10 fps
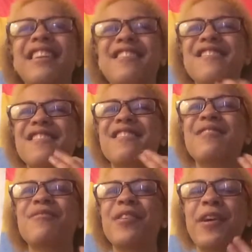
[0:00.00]
it's
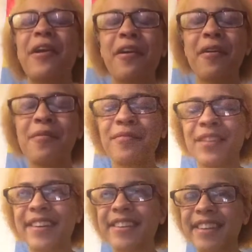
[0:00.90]
just very
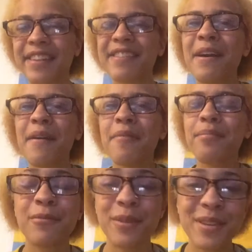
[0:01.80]
conflicting.
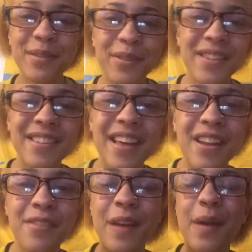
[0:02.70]
One difference that
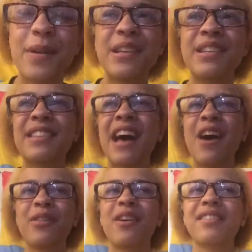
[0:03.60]
I found is
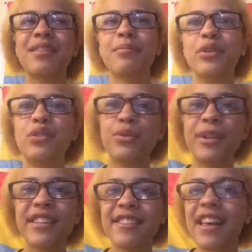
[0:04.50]
how long the mood
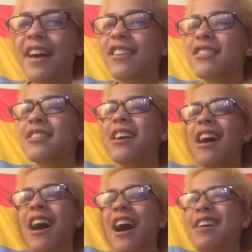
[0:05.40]
swings last.
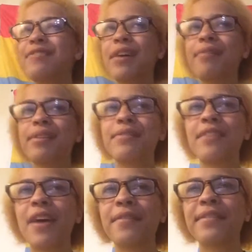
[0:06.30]
I've definitely
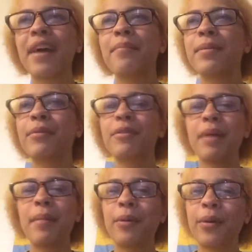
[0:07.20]
found that people with
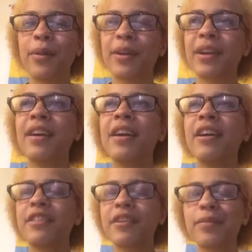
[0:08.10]
bipolar,
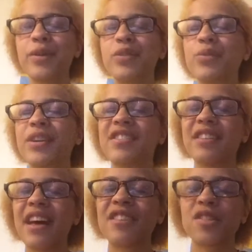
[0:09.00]
their mood swings
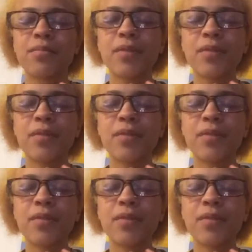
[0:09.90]
last